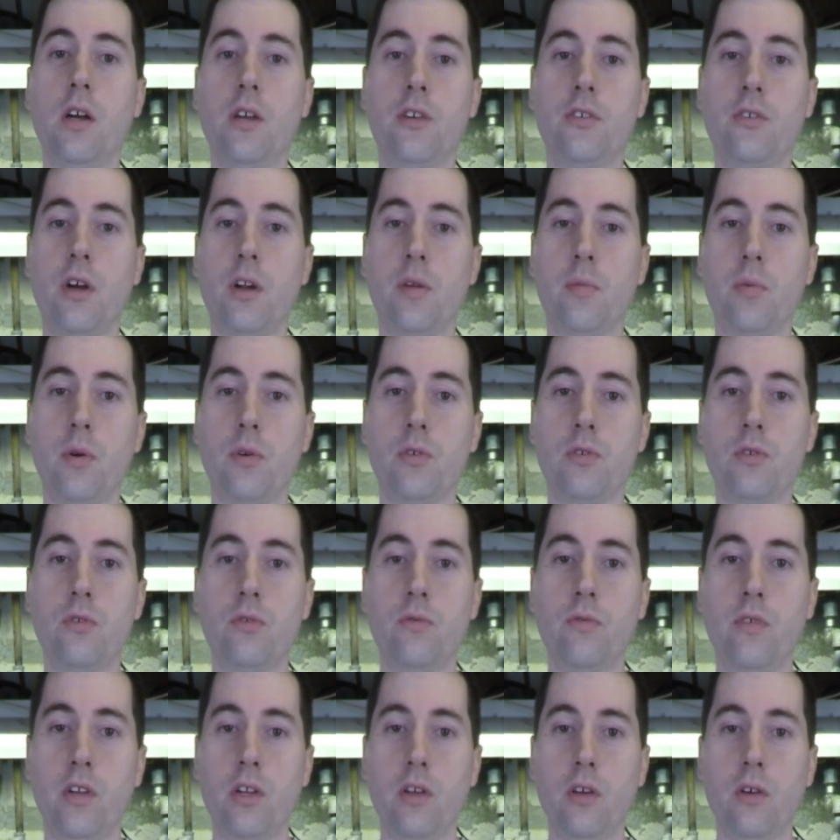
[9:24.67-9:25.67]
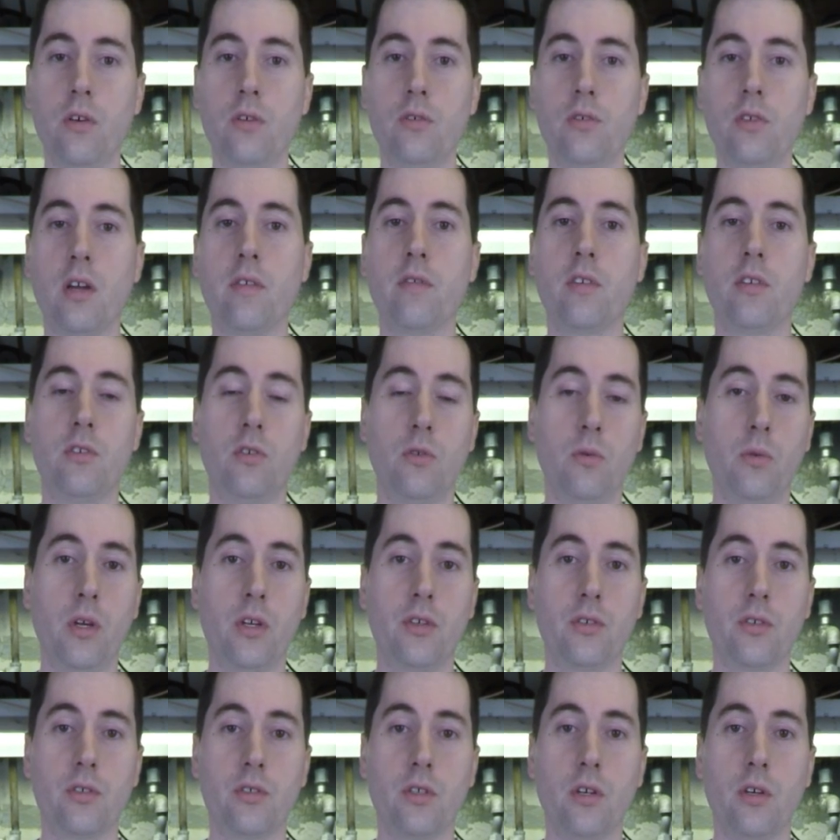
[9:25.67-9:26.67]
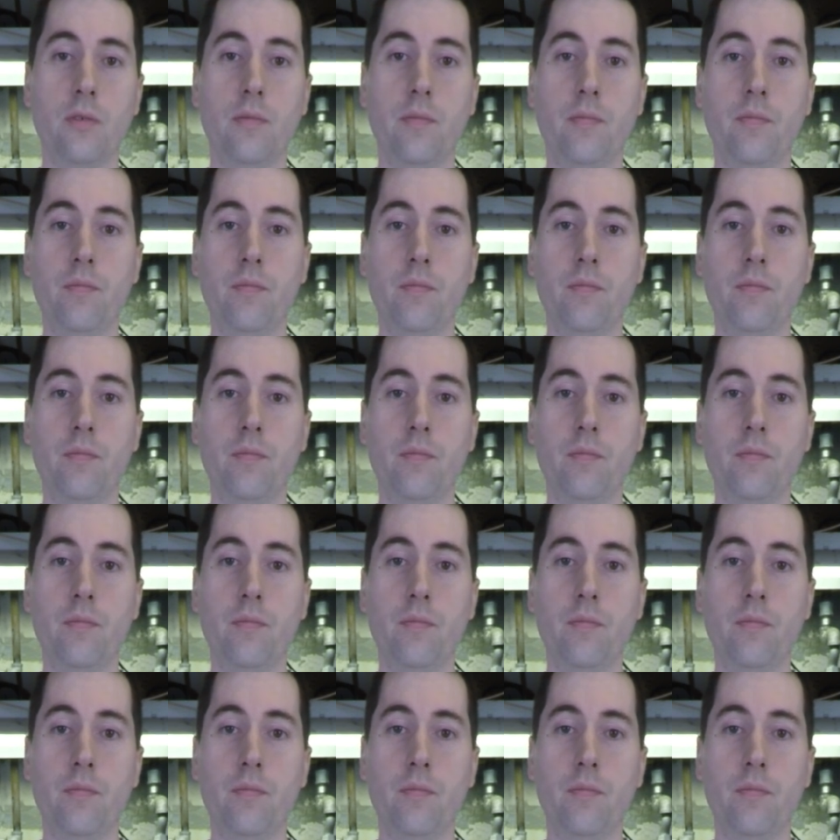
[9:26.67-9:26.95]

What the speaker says: I try to post new videos every 2 weeks or so.